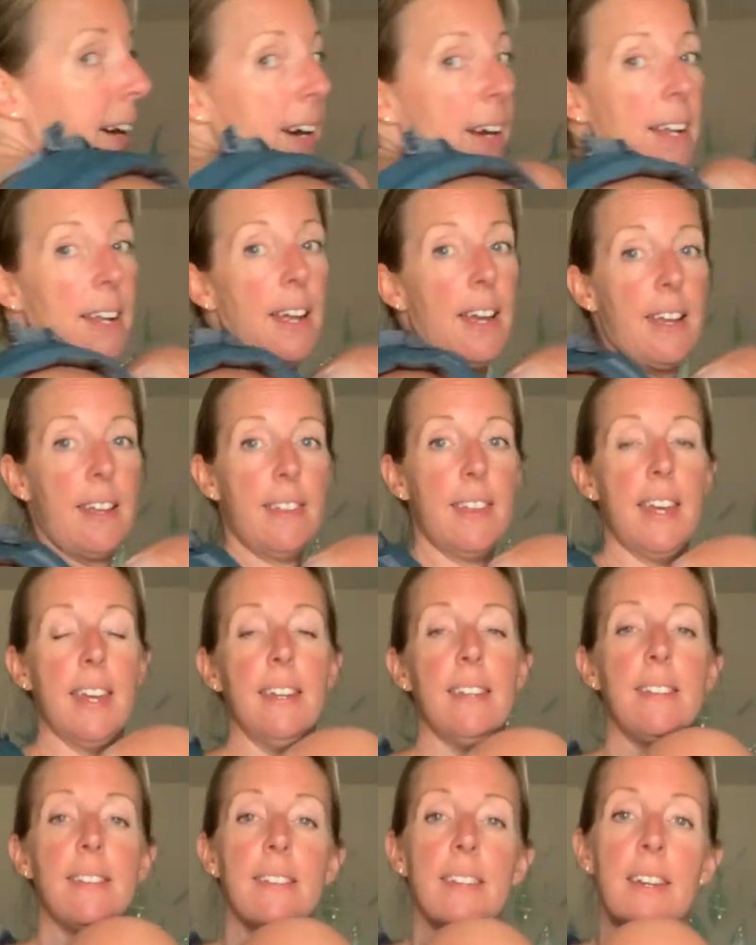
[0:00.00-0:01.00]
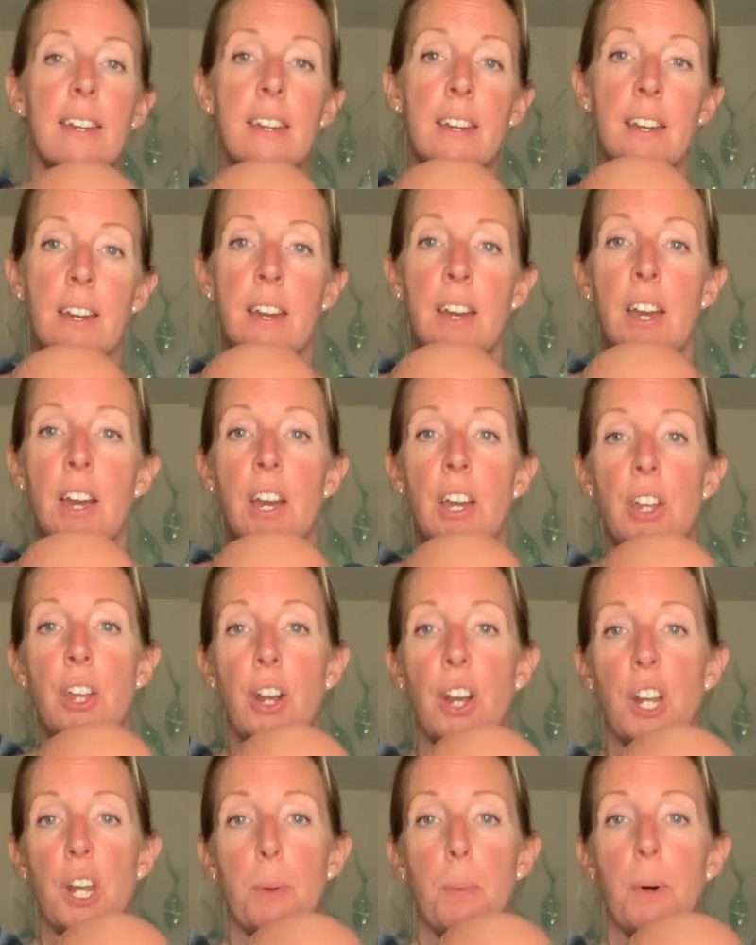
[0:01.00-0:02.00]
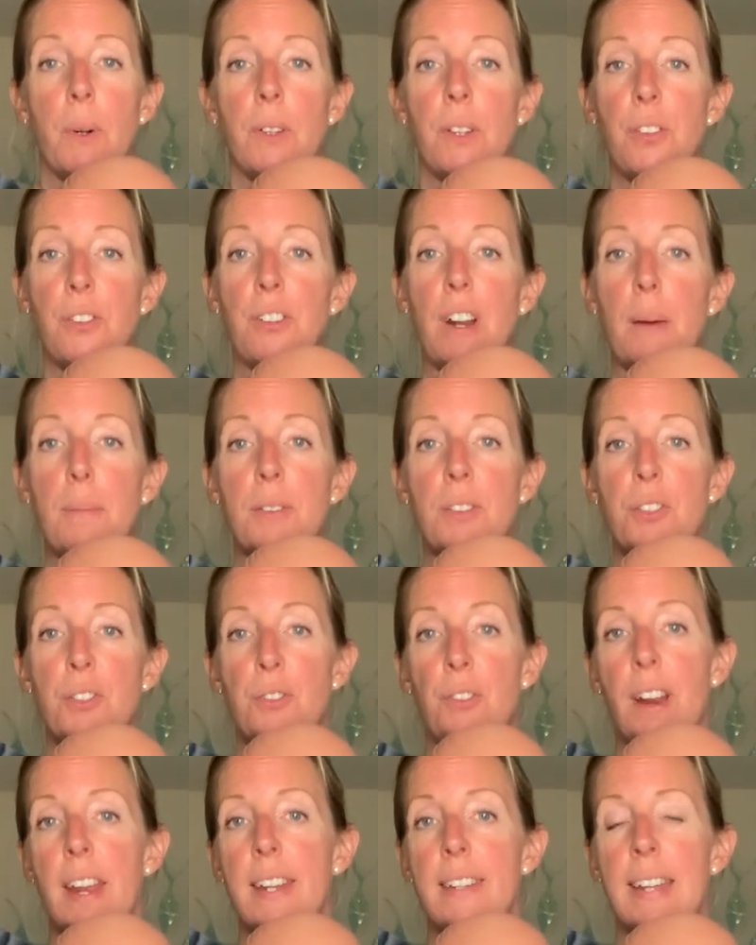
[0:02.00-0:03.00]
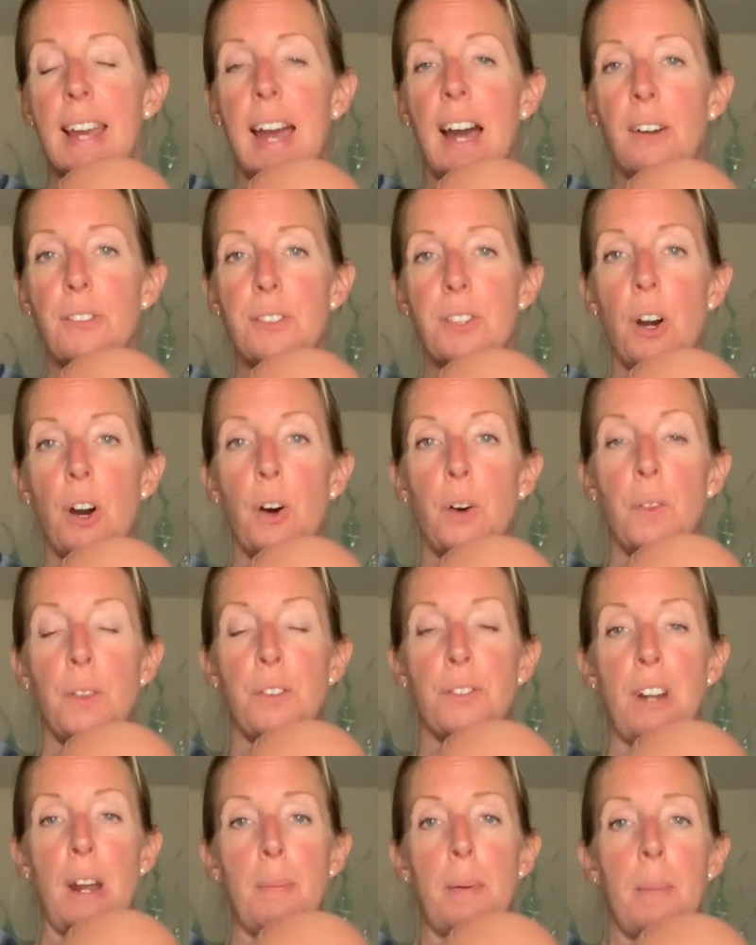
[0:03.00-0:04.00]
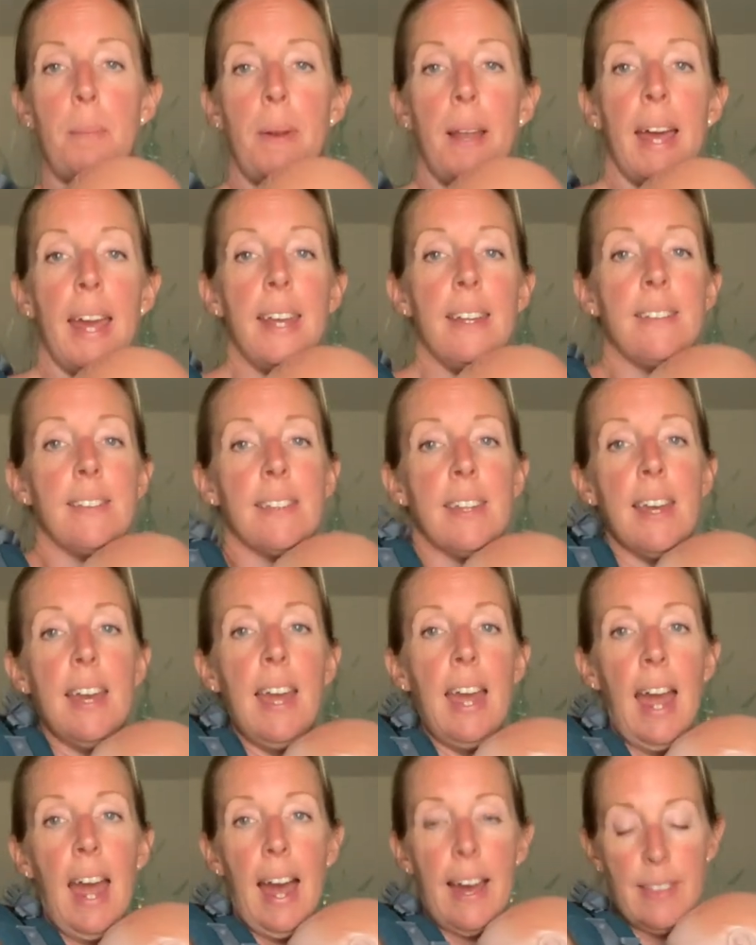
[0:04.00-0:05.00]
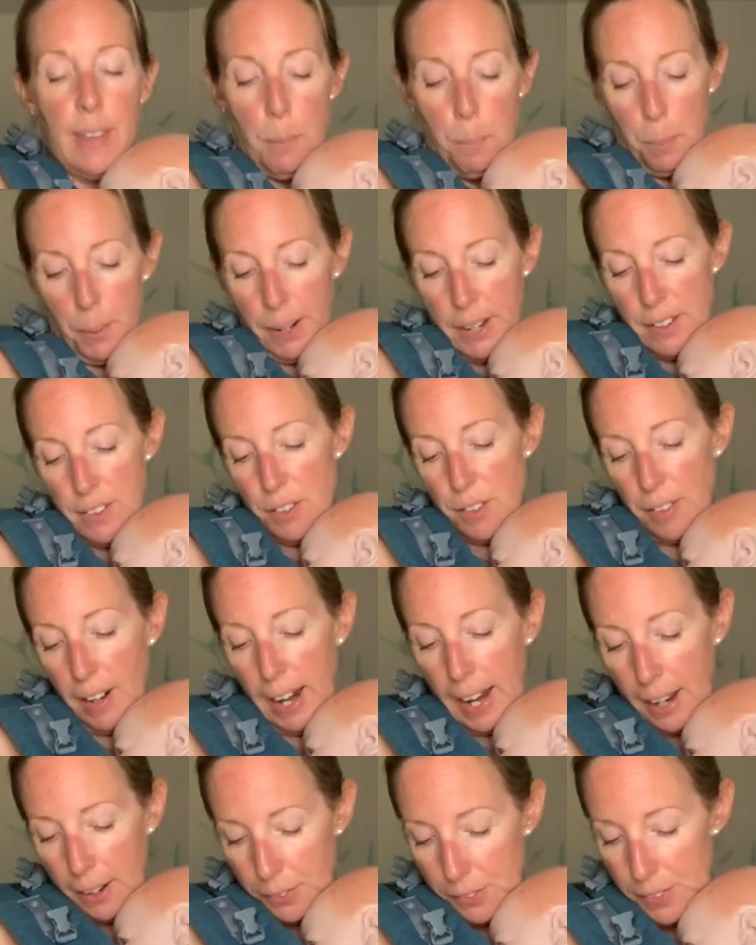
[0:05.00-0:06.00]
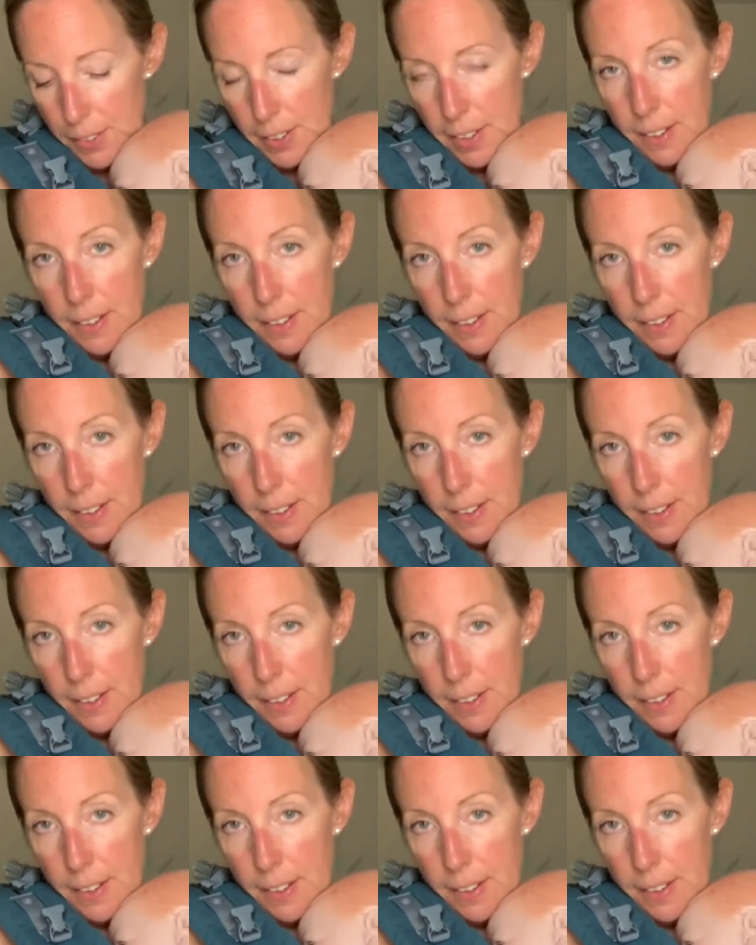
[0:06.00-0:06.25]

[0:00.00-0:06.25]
like this. You're going to pull the strap straight down to hold the strap in place and then bring it around